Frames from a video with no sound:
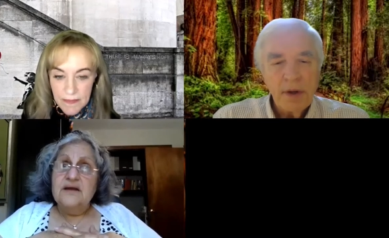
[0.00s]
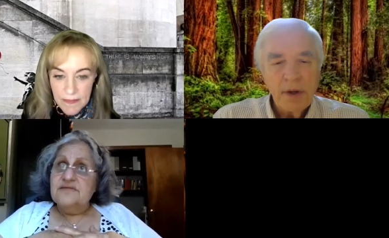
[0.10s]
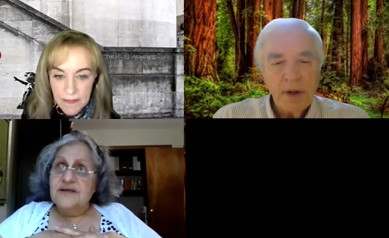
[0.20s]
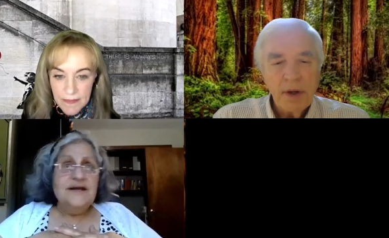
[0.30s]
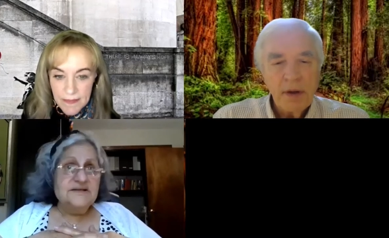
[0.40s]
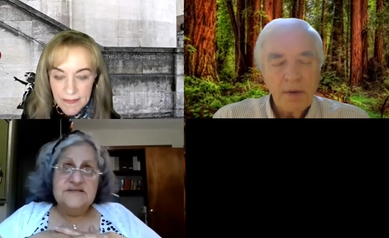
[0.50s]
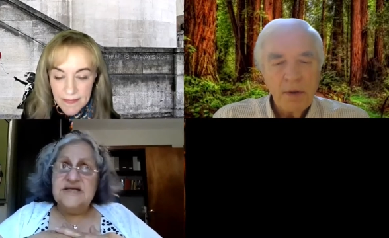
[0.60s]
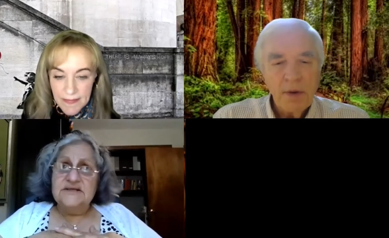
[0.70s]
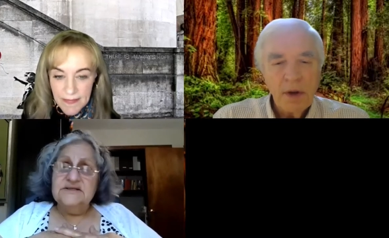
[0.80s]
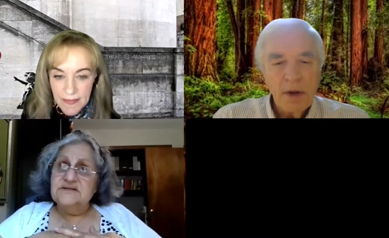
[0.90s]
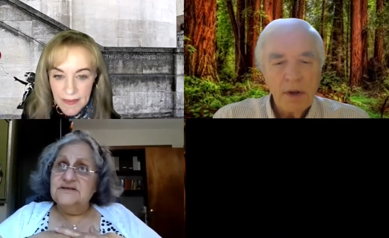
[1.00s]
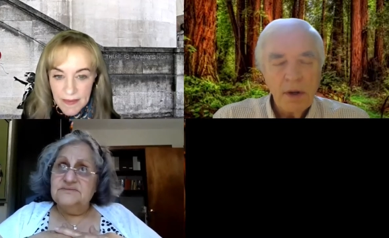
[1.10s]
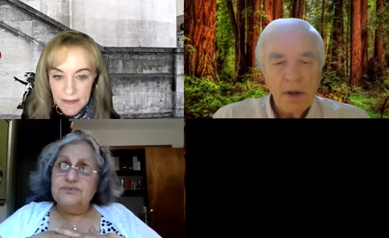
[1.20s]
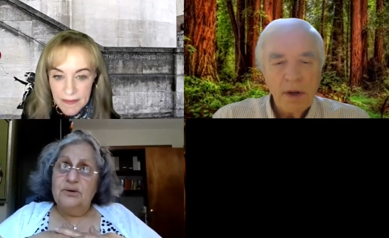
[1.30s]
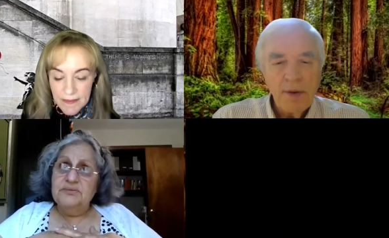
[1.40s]
Speaker 1: then I decided that
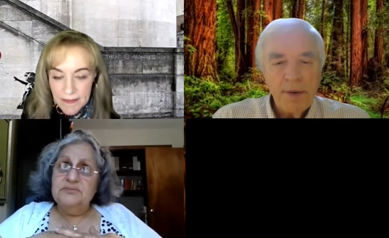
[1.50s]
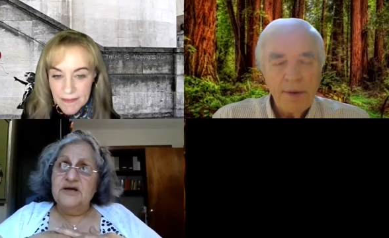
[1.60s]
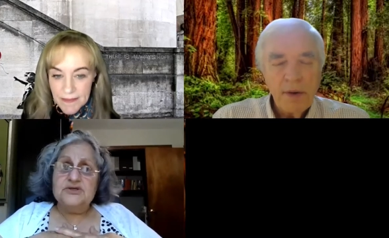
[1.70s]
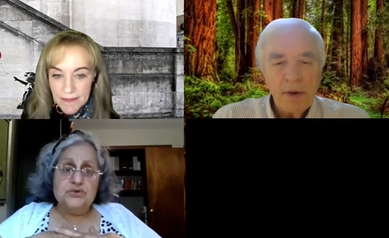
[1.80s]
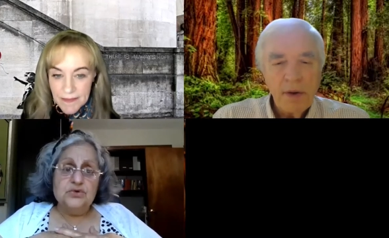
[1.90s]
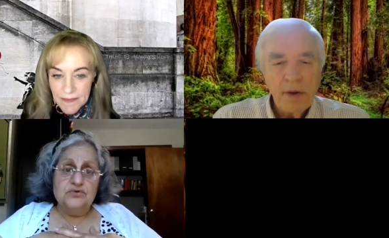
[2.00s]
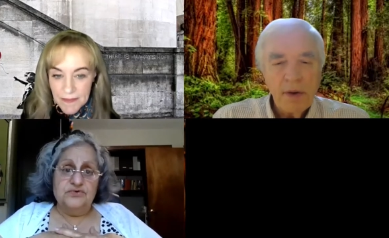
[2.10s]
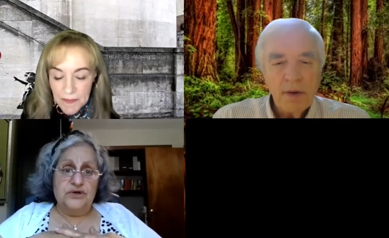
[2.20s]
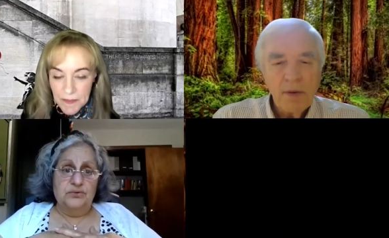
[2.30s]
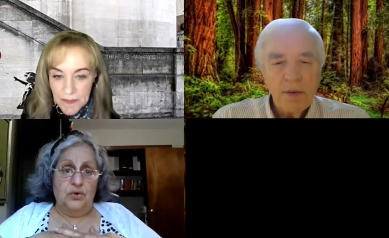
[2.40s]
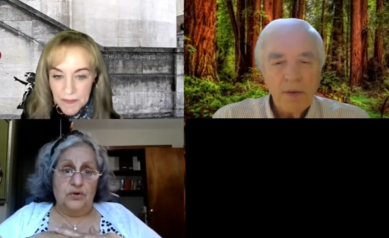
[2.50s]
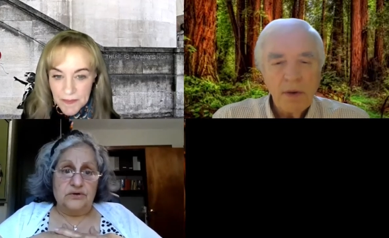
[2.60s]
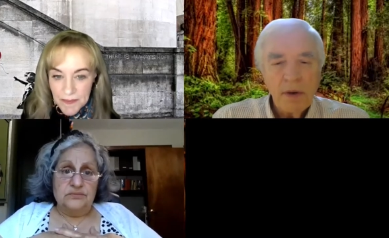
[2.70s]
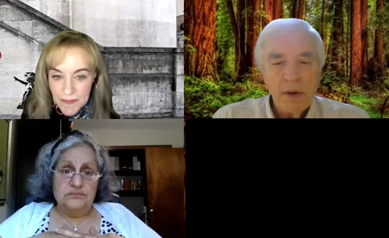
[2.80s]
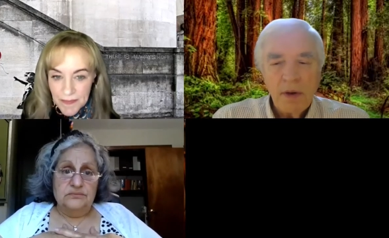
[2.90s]
probably I should go for a walk.
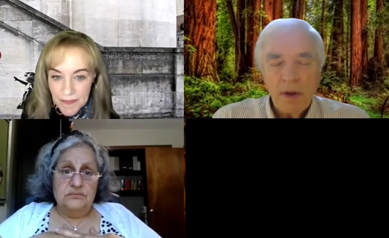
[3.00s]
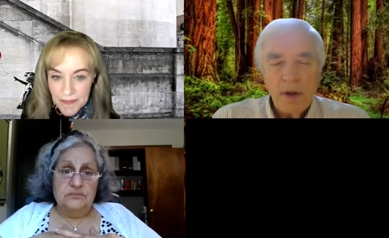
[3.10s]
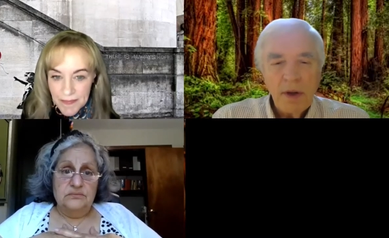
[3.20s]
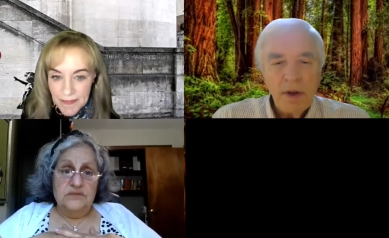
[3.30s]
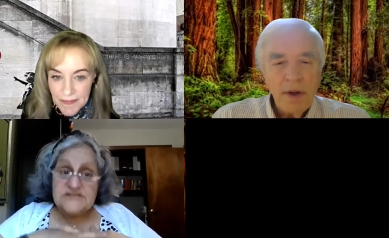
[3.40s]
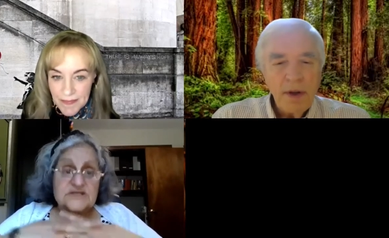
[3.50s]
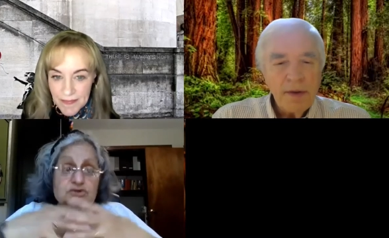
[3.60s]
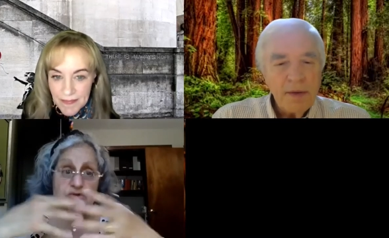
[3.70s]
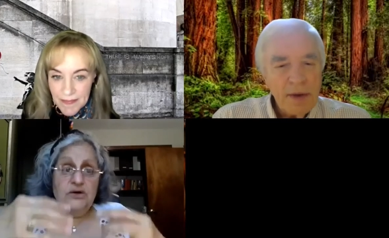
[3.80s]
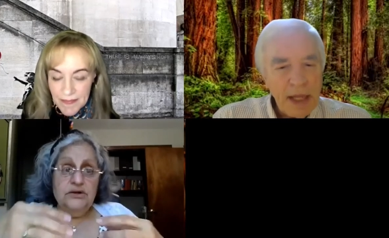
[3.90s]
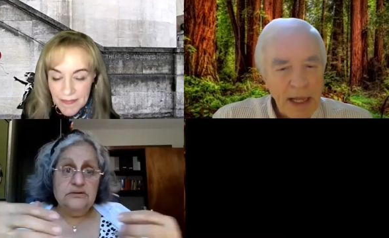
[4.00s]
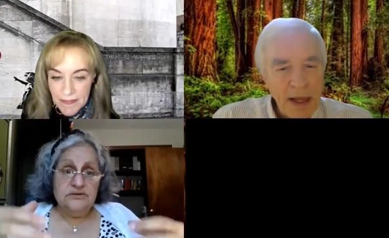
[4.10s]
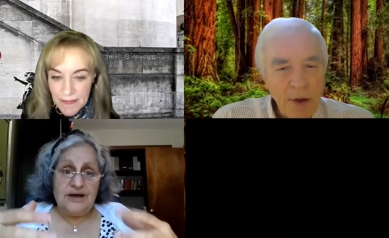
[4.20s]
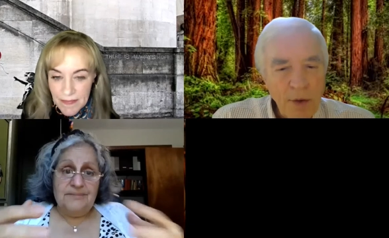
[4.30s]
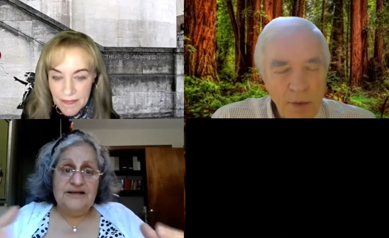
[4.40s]
Is it wrong
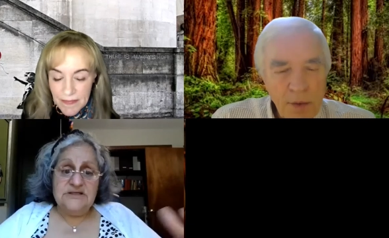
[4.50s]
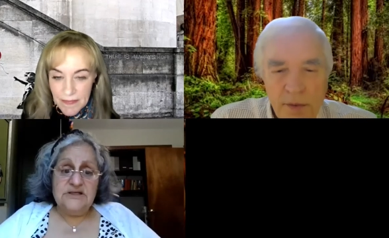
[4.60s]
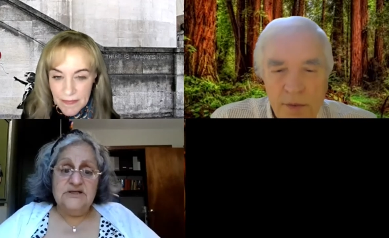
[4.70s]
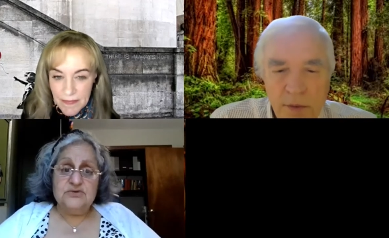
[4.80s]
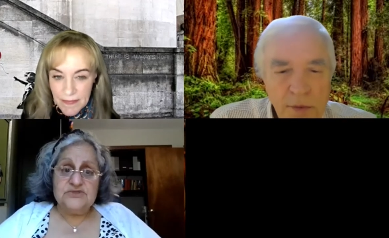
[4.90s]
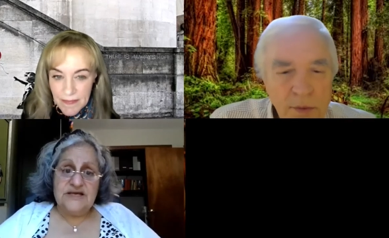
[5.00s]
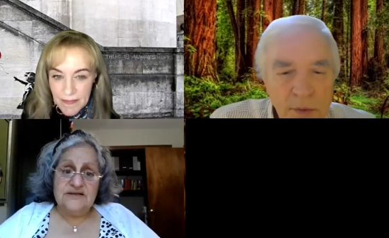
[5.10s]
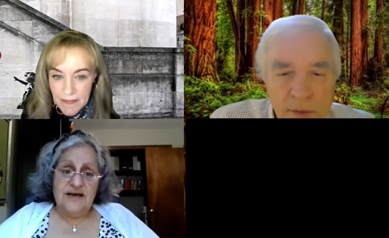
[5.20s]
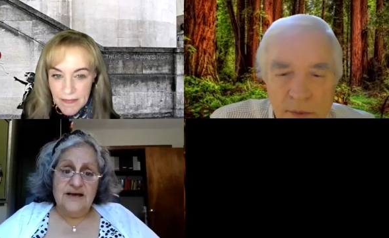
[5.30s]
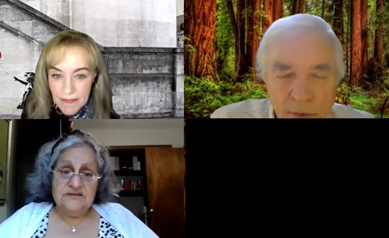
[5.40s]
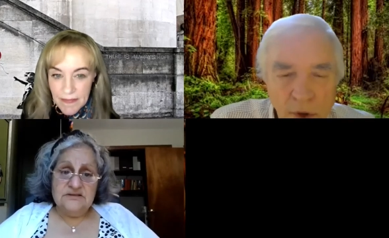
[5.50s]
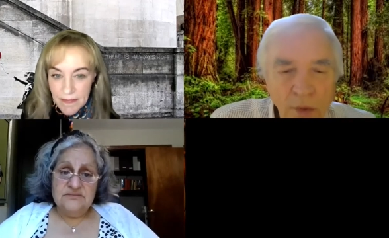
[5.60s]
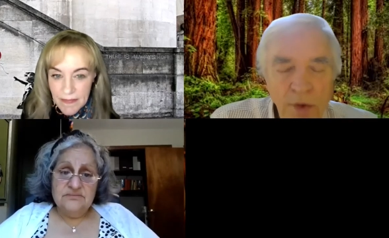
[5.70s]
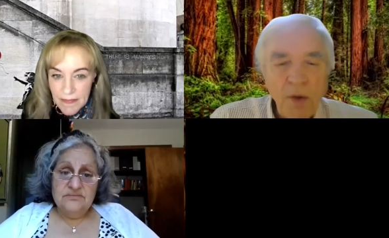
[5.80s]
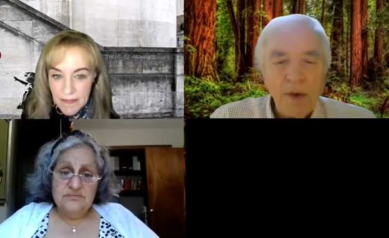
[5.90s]
grammatically to say that?
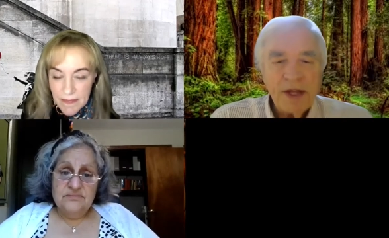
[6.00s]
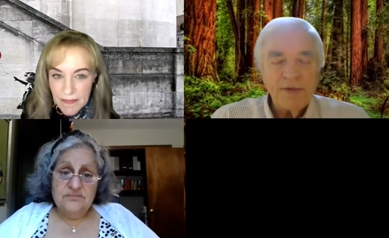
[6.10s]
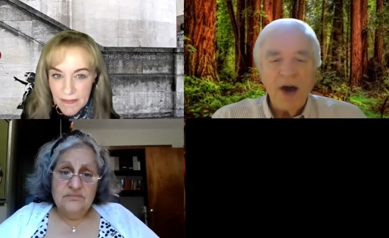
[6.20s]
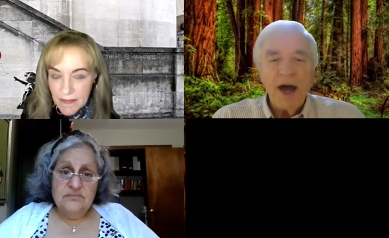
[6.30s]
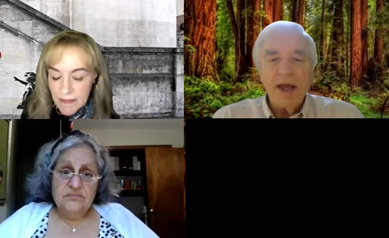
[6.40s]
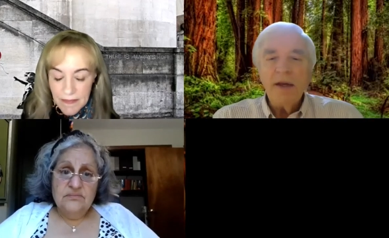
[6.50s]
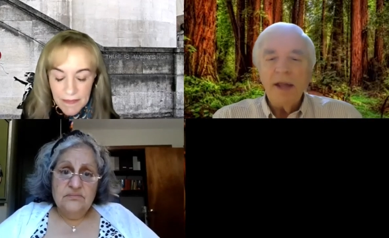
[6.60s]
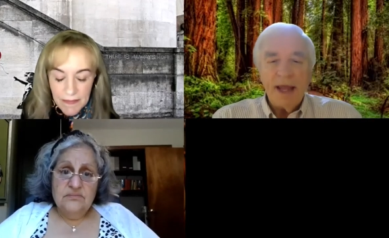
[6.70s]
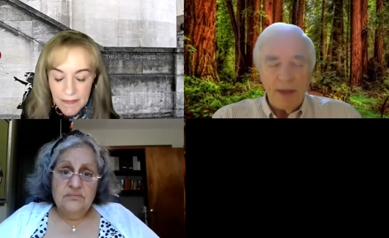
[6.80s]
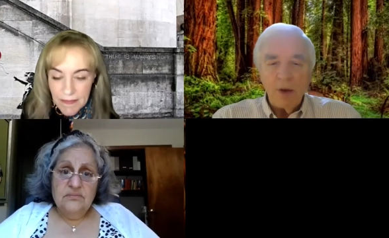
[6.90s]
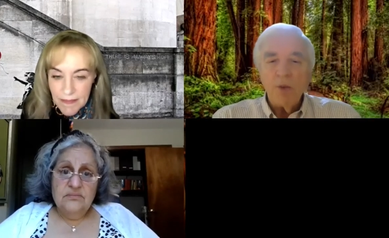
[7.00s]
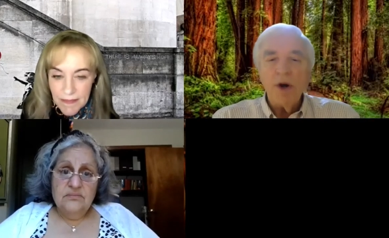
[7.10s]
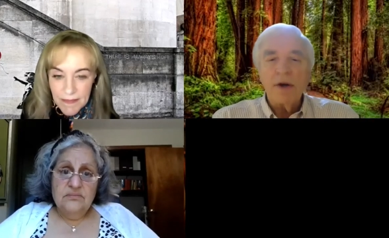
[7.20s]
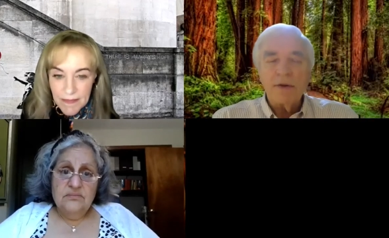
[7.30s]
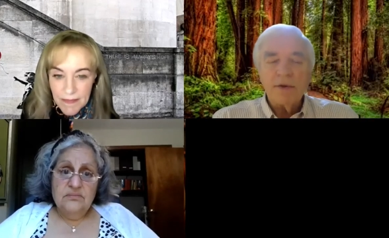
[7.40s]
Speaker 2: No, it's fine. That
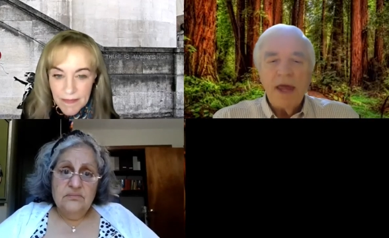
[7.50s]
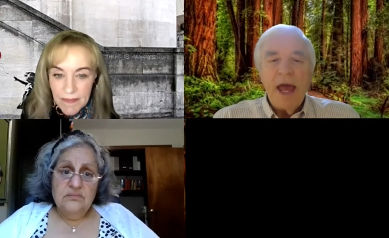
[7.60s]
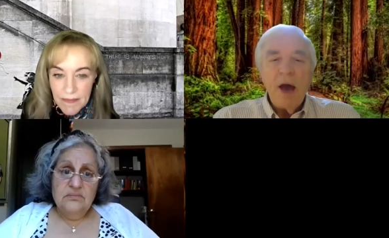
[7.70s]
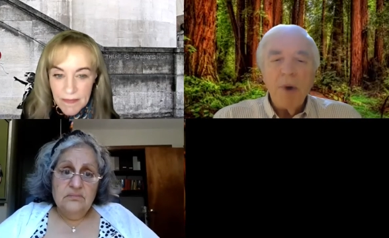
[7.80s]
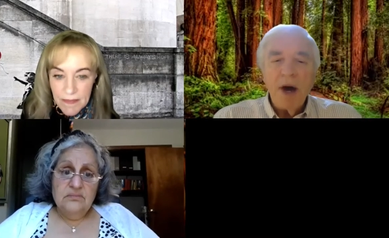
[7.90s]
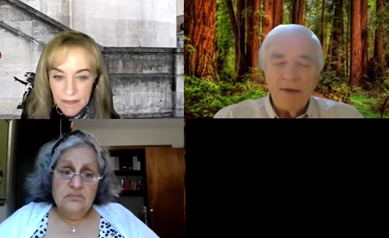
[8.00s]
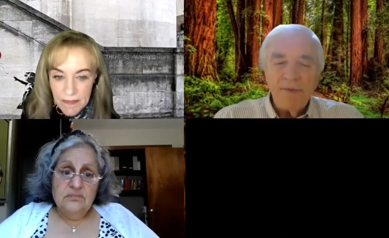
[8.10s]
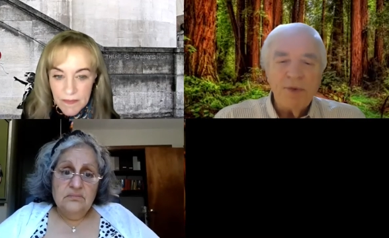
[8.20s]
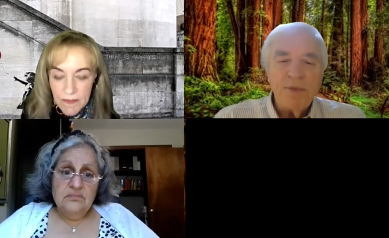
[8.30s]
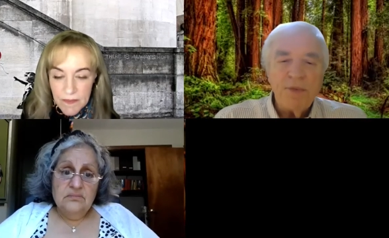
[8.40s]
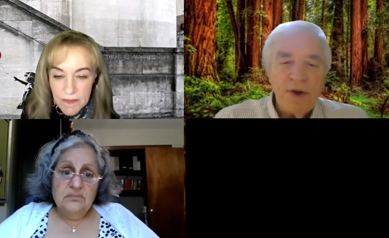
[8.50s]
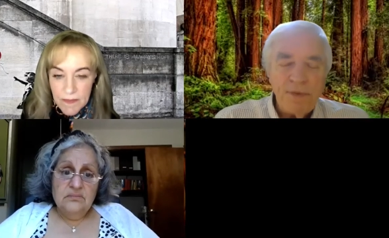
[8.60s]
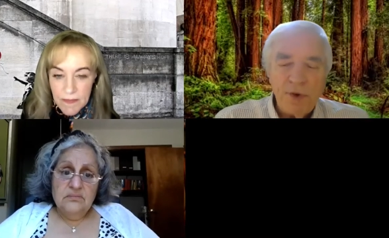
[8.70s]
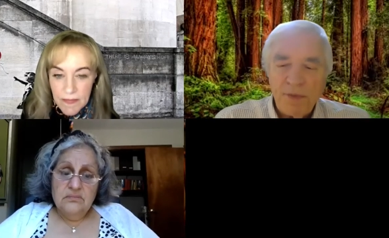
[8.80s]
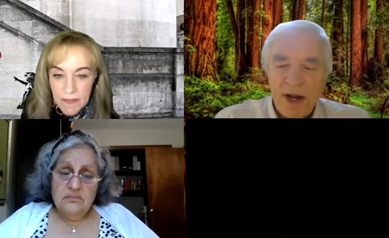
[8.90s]
works. But if
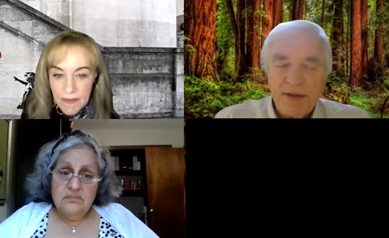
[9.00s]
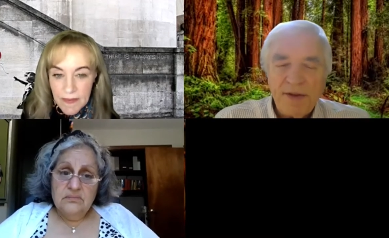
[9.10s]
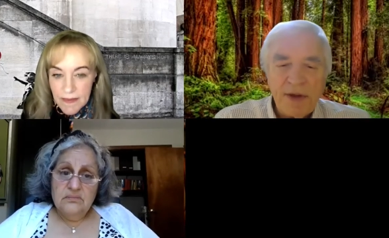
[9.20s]
your friend